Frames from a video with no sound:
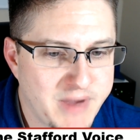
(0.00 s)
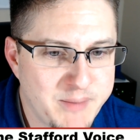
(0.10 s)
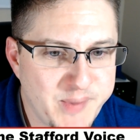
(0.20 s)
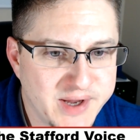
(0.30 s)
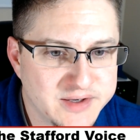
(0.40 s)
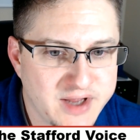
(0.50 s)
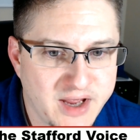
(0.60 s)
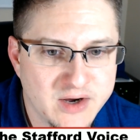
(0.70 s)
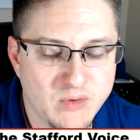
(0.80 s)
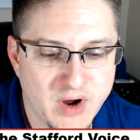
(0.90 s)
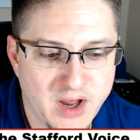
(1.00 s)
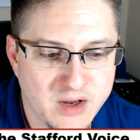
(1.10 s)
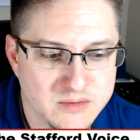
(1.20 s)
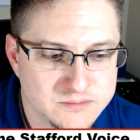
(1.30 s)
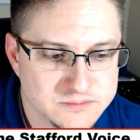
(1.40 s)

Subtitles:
my big takeaway